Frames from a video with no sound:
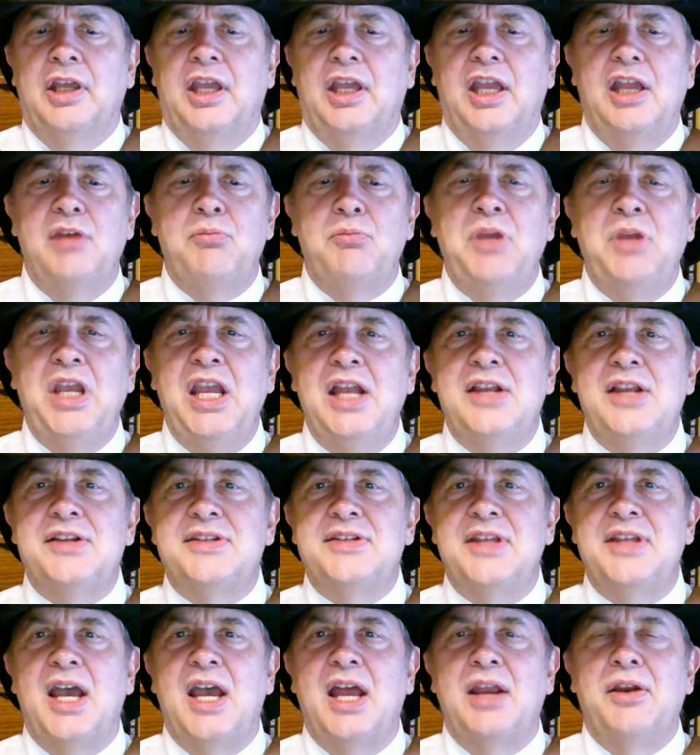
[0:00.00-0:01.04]
It
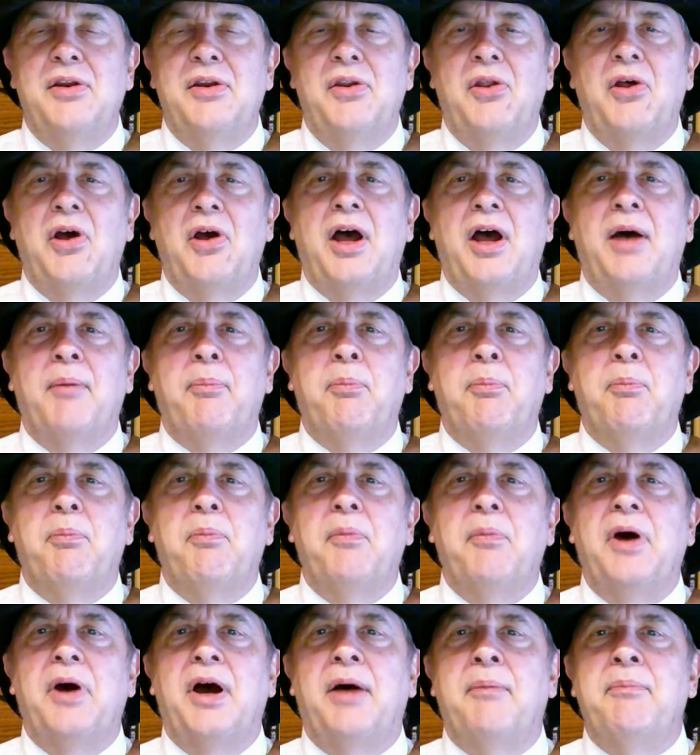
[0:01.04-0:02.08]
means that a,
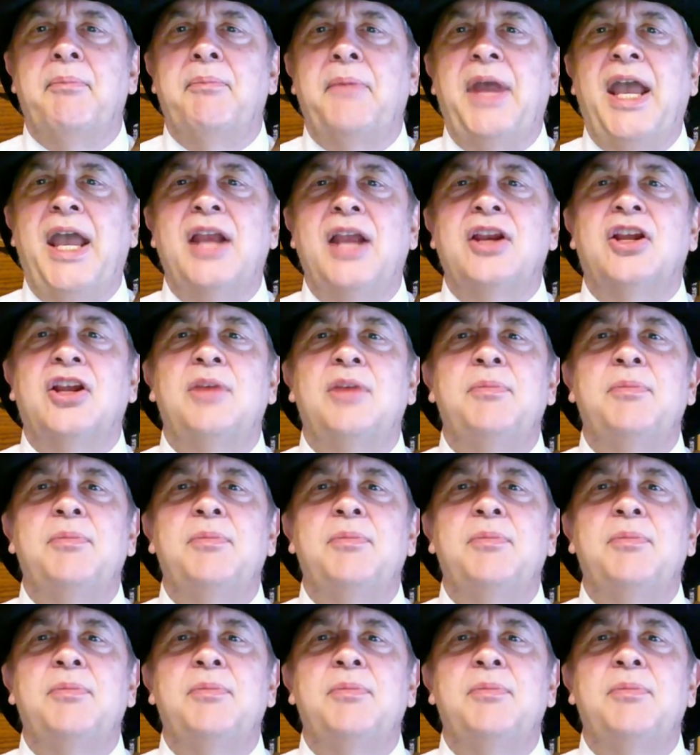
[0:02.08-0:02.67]
a man